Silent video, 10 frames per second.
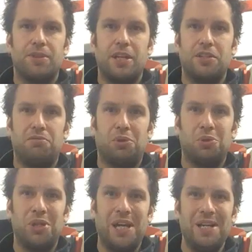that's it for
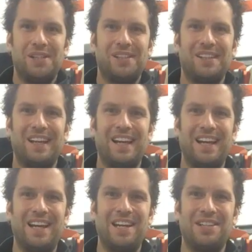today,
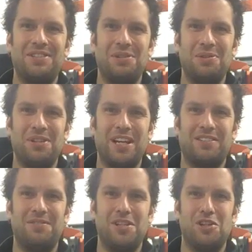and I see you in the
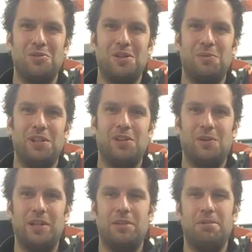next video when we
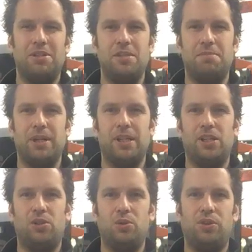go a little bit deeper
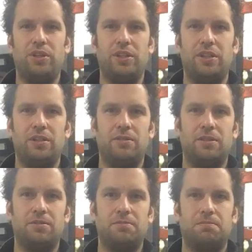into the
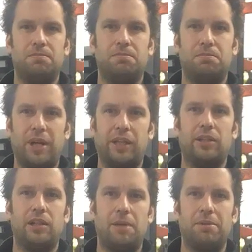
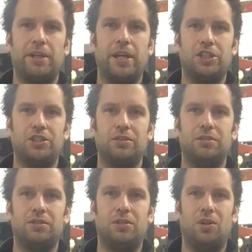practical application
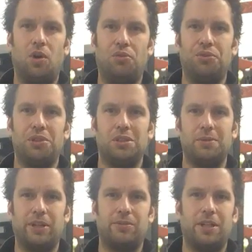of
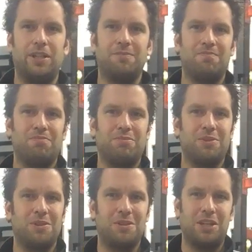strength training.
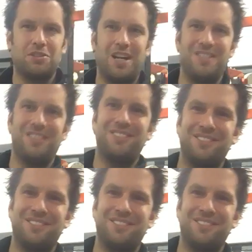Thanks, guys.